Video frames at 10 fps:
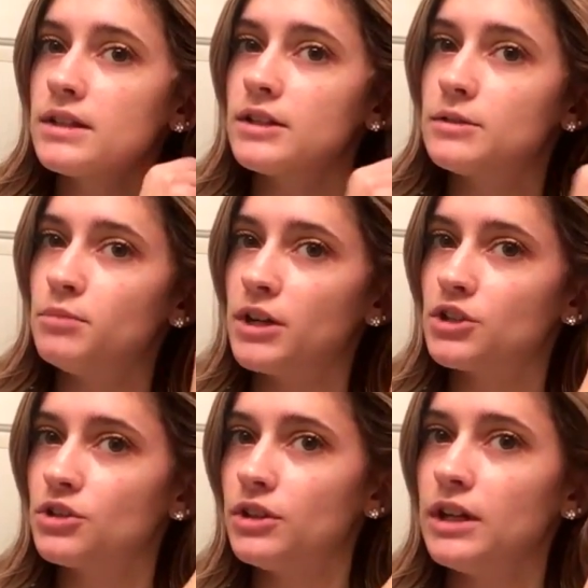
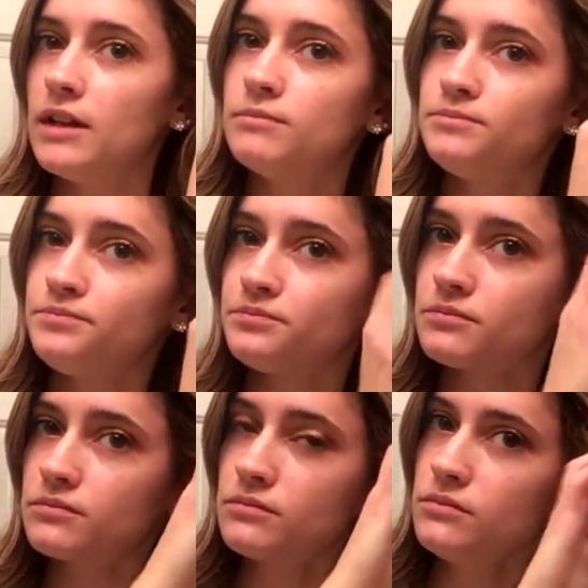especially
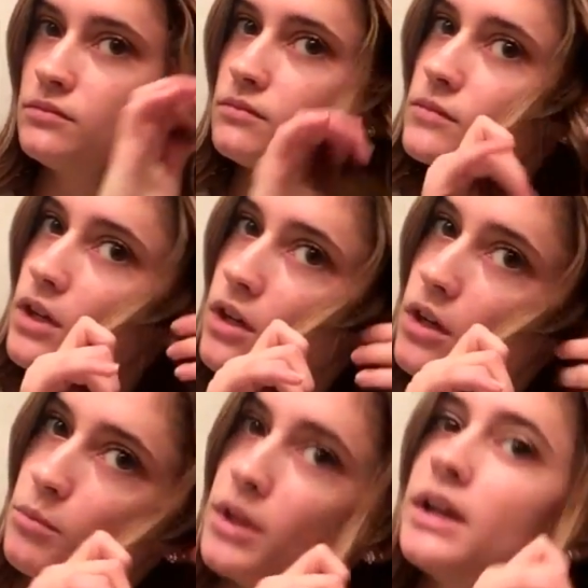
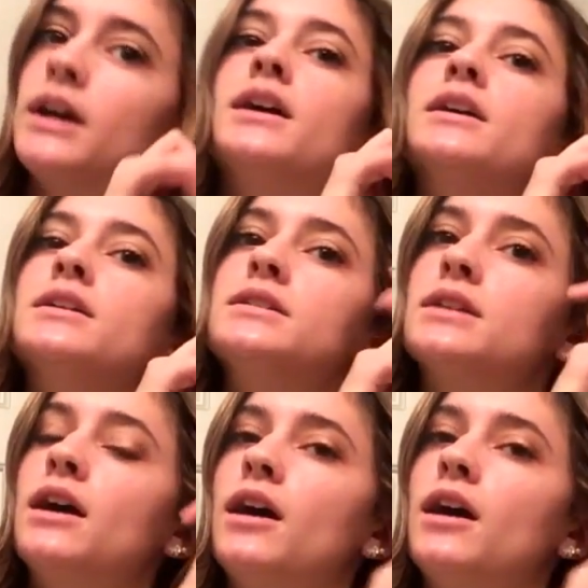because